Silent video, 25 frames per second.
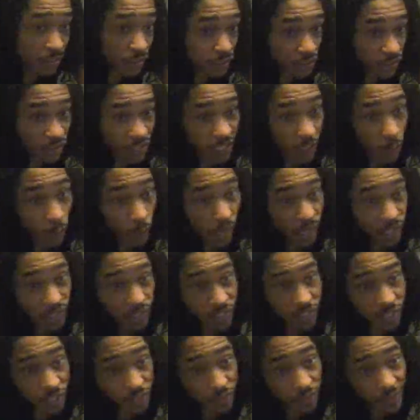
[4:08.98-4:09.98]
You just got to watch
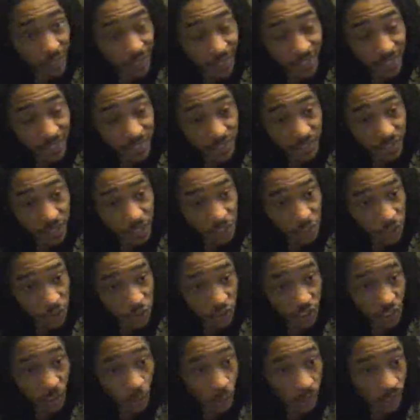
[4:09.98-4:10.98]
out. Like I said, you
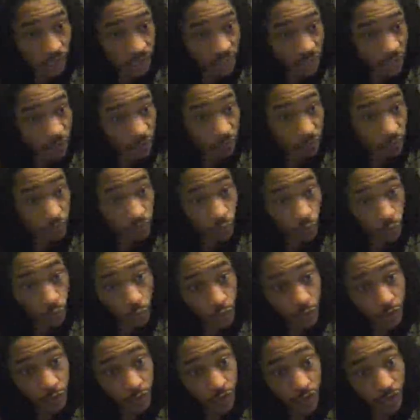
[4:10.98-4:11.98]
just got to watch out
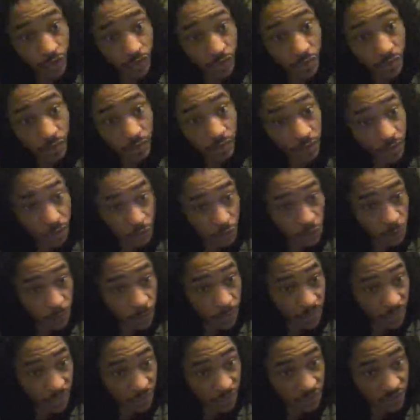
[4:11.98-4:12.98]
for the little
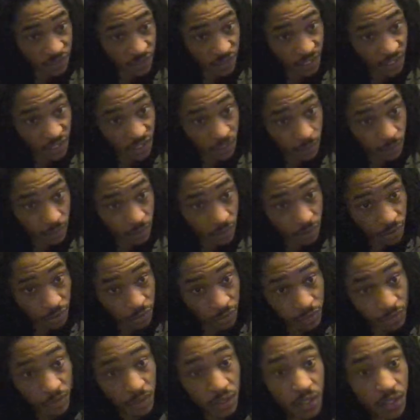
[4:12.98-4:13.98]
spiders because they
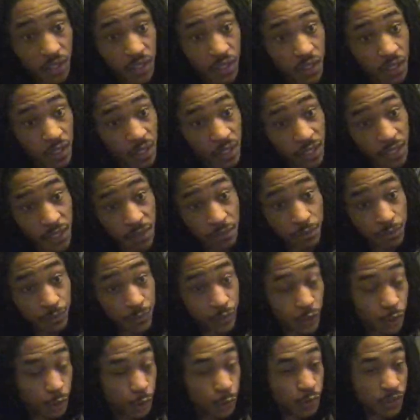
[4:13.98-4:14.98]
explode.
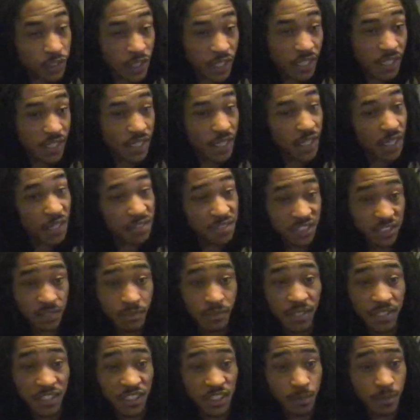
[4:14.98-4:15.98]
Do takedowns as
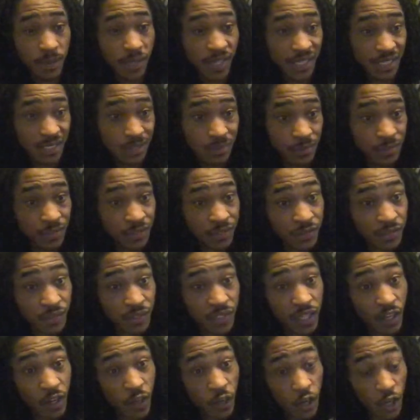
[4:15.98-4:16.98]
much as
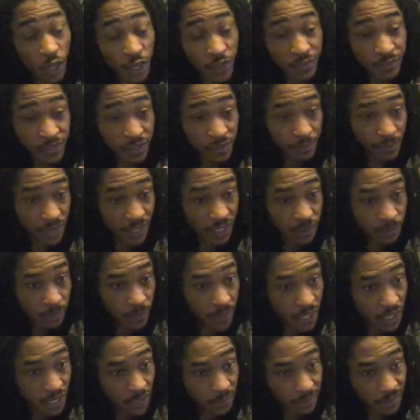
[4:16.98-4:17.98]
possible on the big
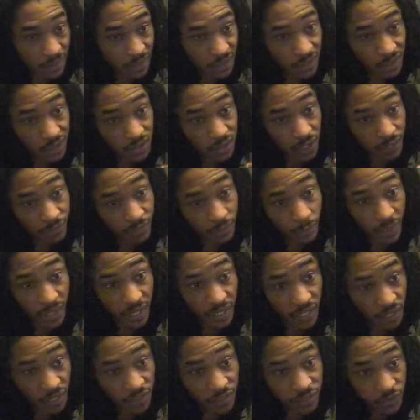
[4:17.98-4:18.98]
spider because
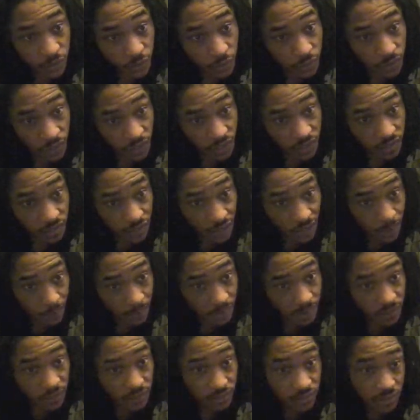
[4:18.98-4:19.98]
everybody else still does
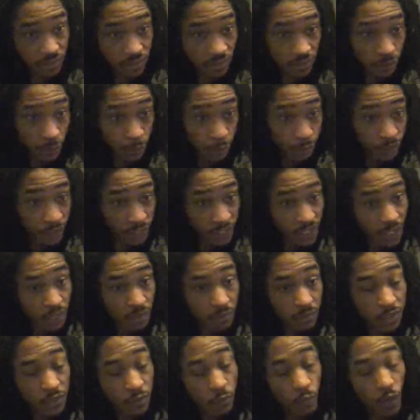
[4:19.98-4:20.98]
damage to the
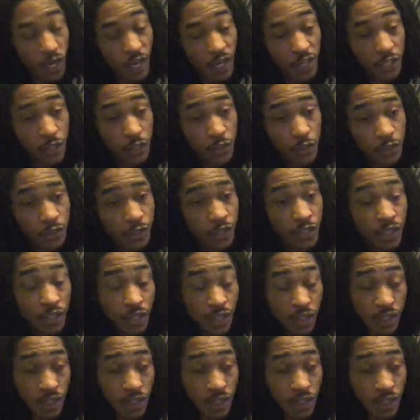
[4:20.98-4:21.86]
enemy while you're